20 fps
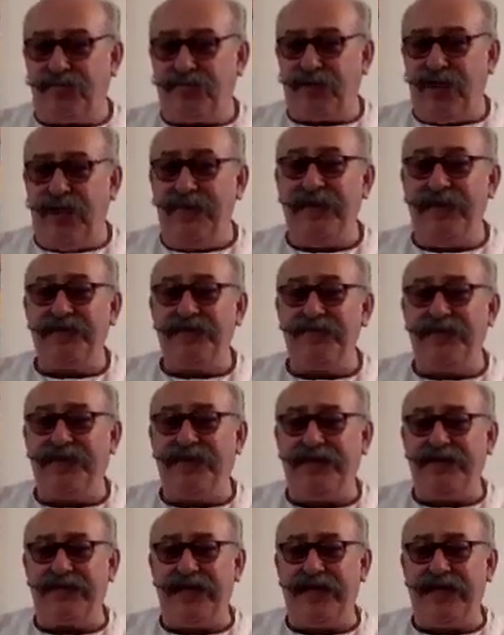and this
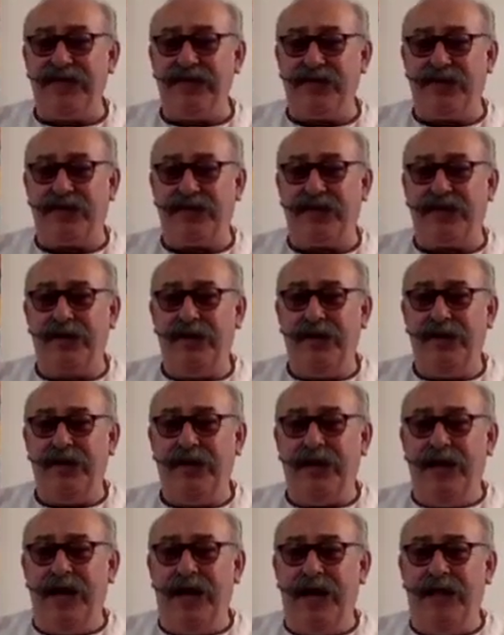meditation
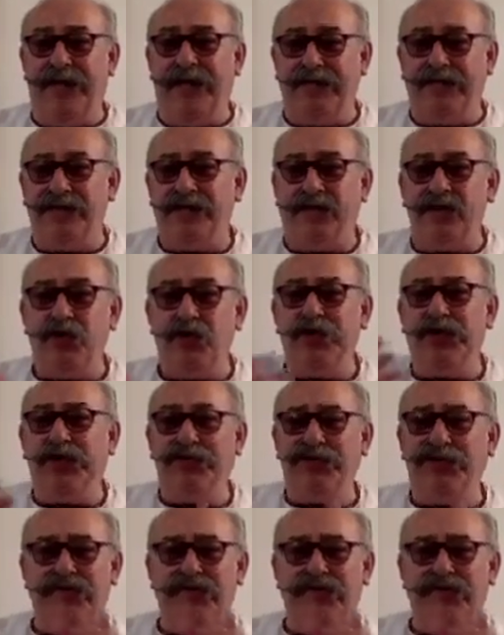and doing the